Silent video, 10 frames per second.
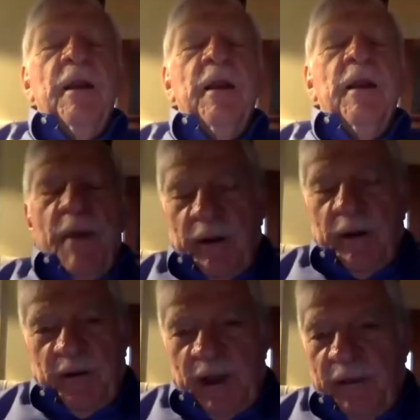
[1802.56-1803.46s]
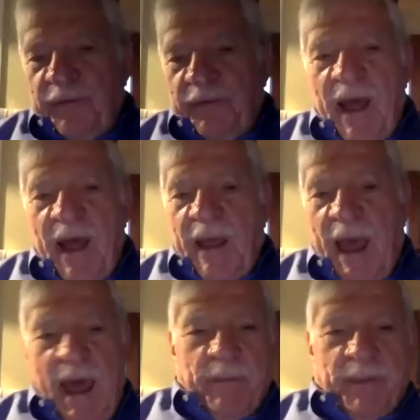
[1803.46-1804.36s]
about to let that
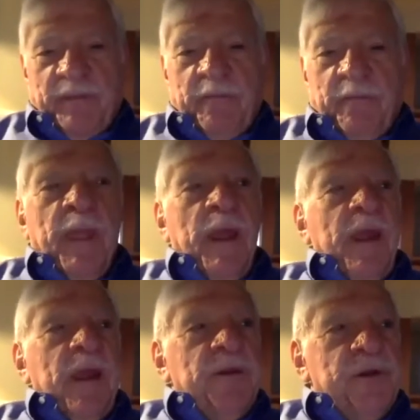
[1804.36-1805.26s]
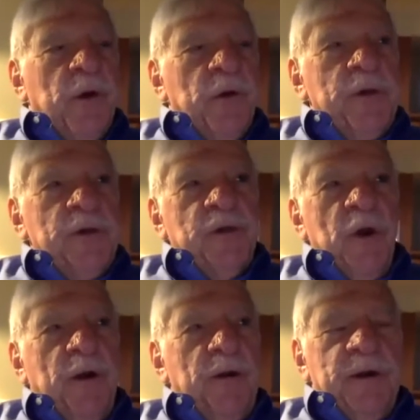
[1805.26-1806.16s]
happen. And so he
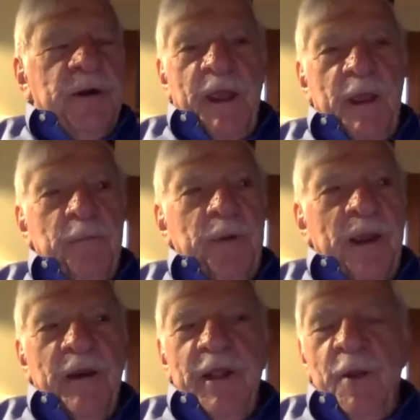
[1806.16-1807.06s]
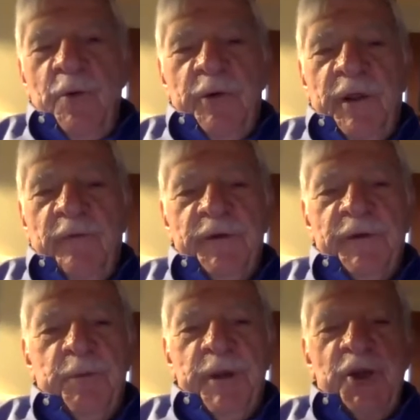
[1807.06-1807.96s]
started a campaign. He would give a
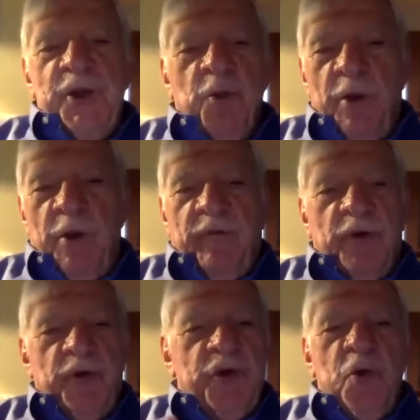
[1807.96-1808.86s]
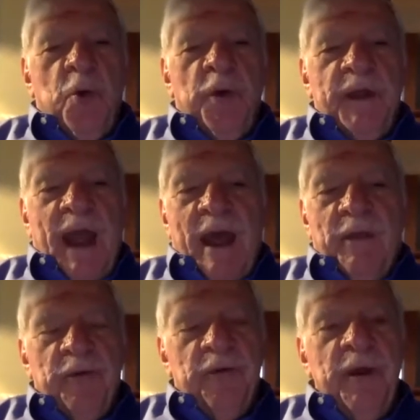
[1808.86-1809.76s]
speech wherever two were
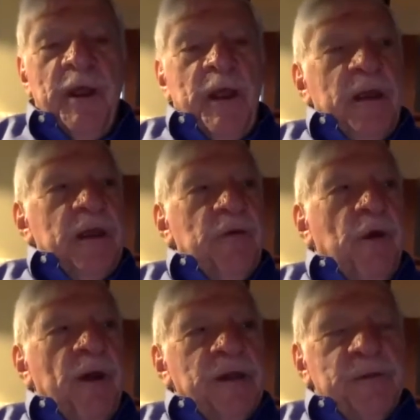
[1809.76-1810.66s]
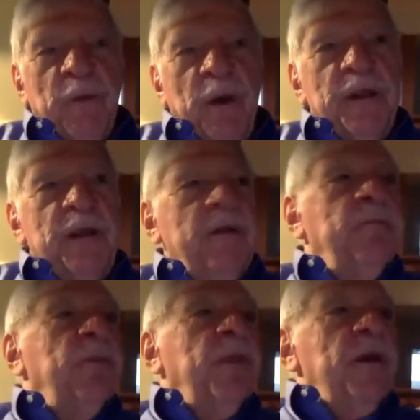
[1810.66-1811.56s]
gathered. He raised money
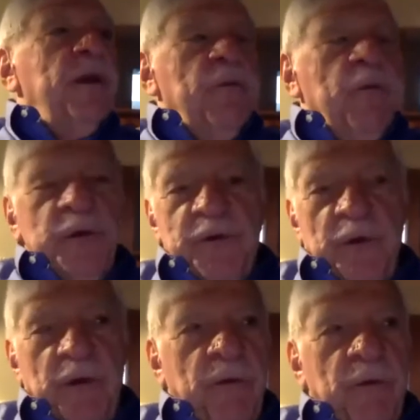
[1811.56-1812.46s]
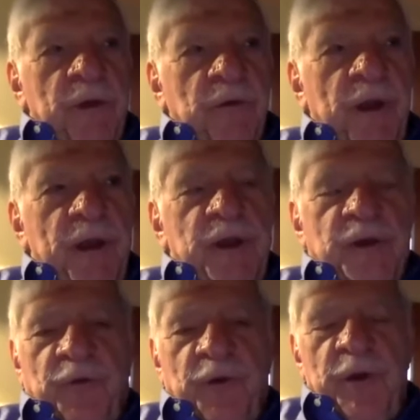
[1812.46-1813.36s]
he was. Uh, we arranged
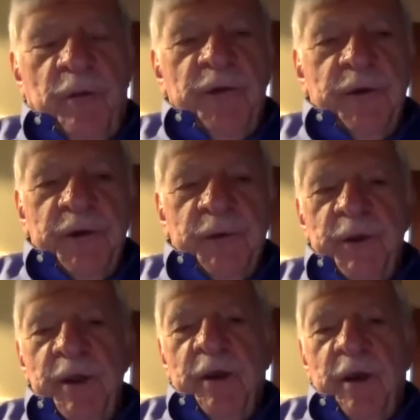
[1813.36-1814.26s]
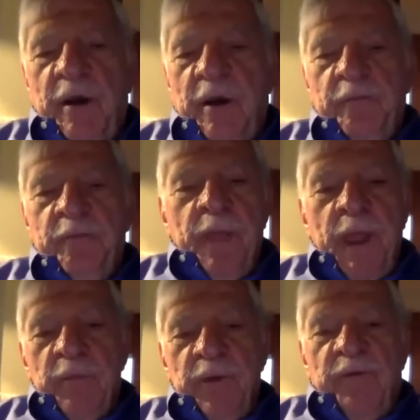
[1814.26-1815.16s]
for him to speak uh,
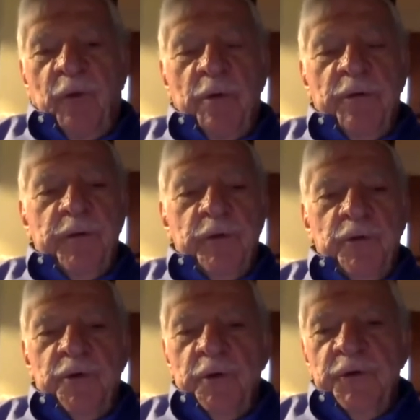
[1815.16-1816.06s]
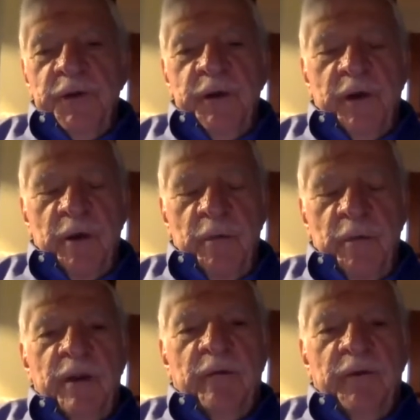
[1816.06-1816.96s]
before the New Jersey, a
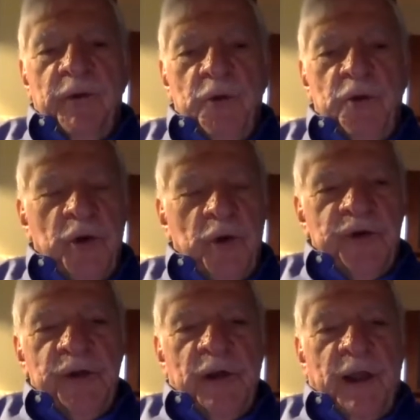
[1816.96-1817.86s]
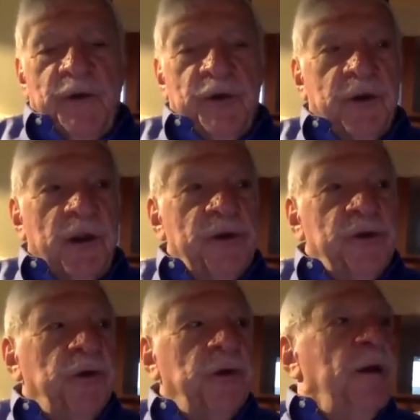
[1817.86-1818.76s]
committee of the New Jersey
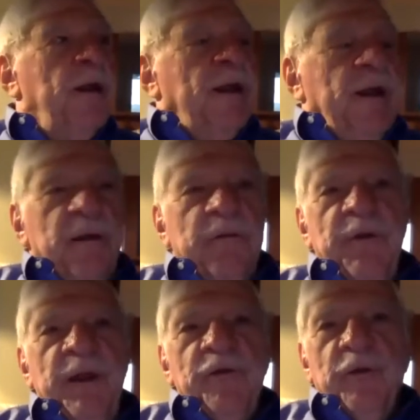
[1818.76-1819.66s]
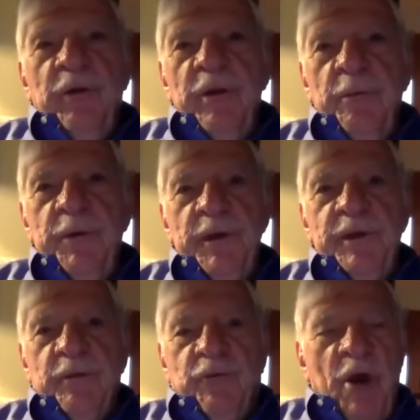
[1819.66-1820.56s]
legislature, and eventually a
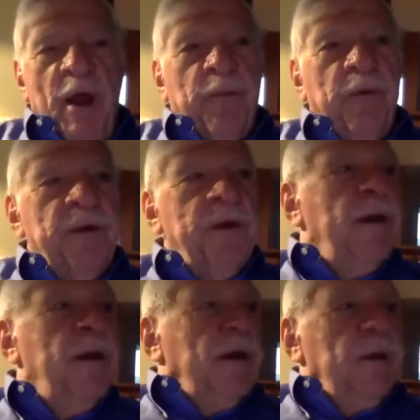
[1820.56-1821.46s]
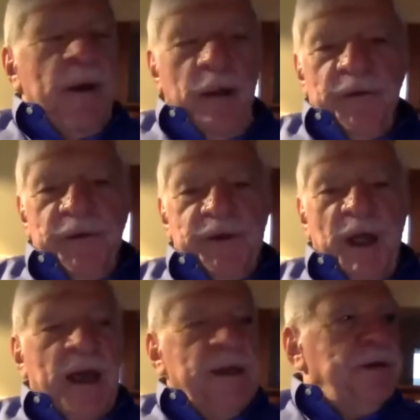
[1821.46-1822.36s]
piece of property about the
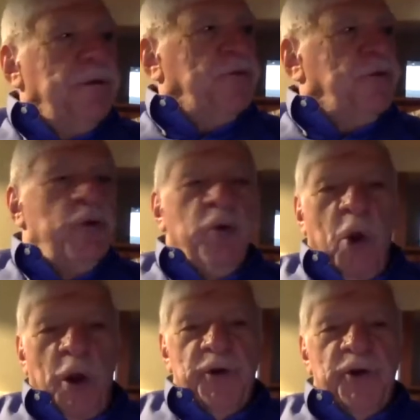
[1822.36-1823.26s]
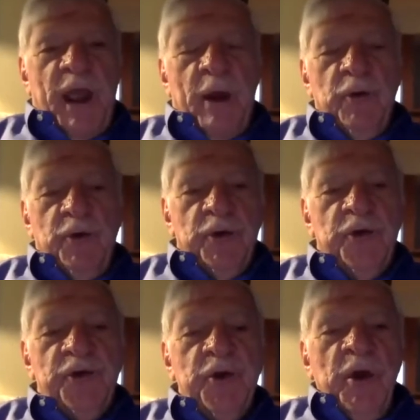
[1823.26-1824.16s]
size of two large
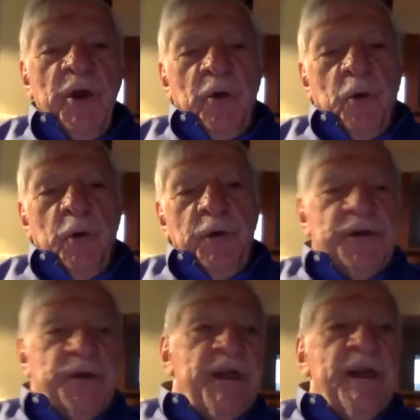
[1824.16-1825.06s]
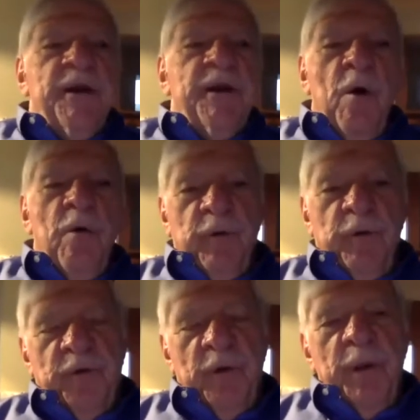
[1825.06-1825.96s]
couches was deeded over
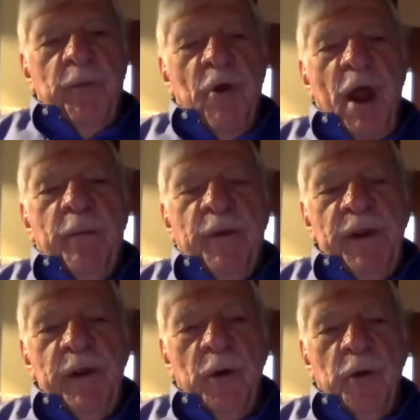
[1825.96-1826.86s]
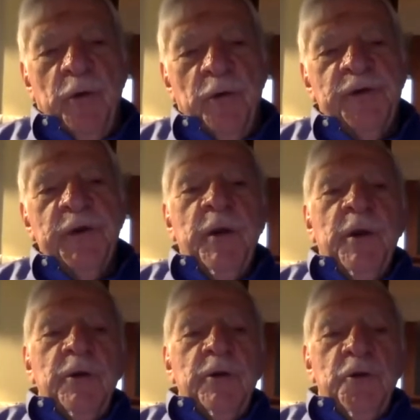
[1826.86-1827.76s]
from the property owners
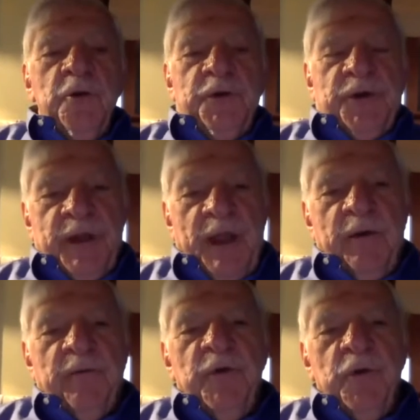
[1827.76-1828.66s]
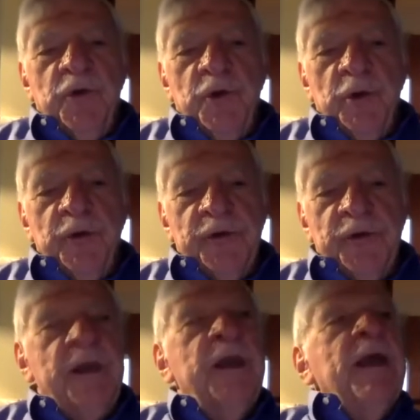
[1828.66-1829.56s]
to the state of New
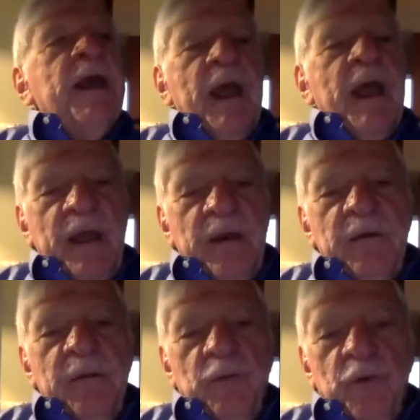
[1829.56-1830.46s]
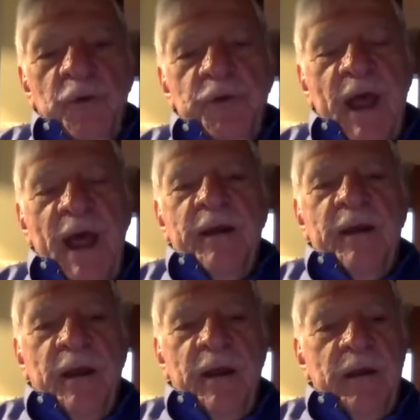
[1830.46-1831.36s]
Jersey, and Bruce had
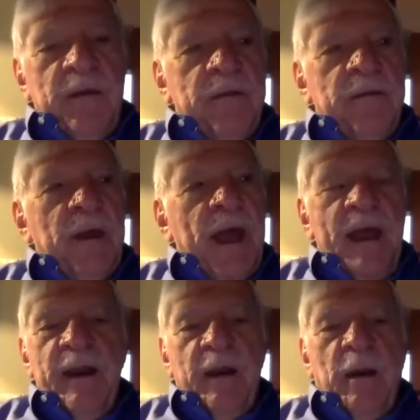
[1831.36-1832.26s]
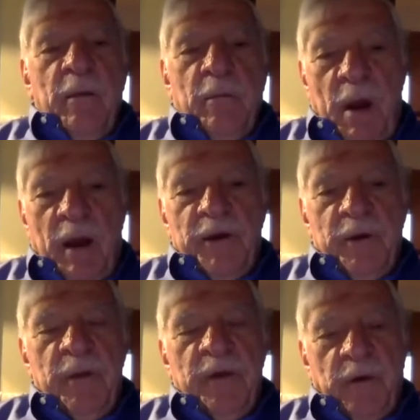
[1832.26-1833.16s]
a, had an, a
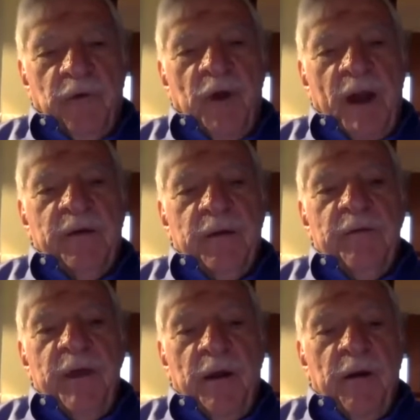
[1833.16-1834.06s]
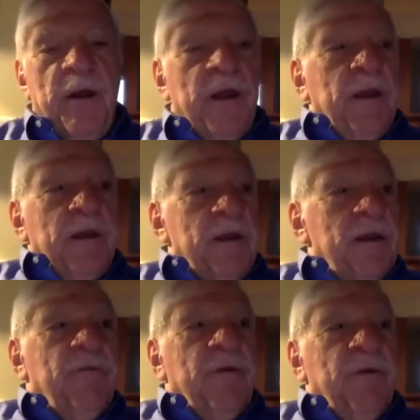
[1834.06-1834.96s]
monument erected there. He
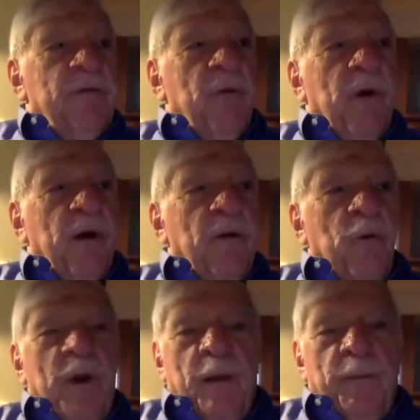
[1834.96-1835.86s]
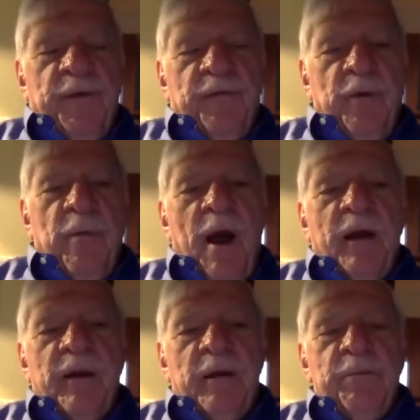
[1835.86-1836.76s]
even uh, went up to
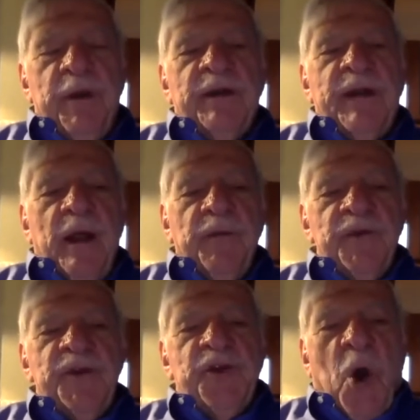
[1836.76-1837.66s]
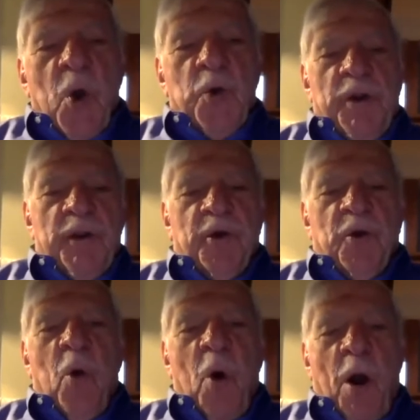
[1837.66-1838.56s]
Vermont and picked out the stone in the
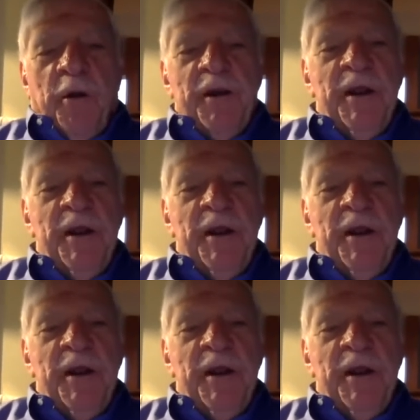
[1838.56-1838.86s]
quarry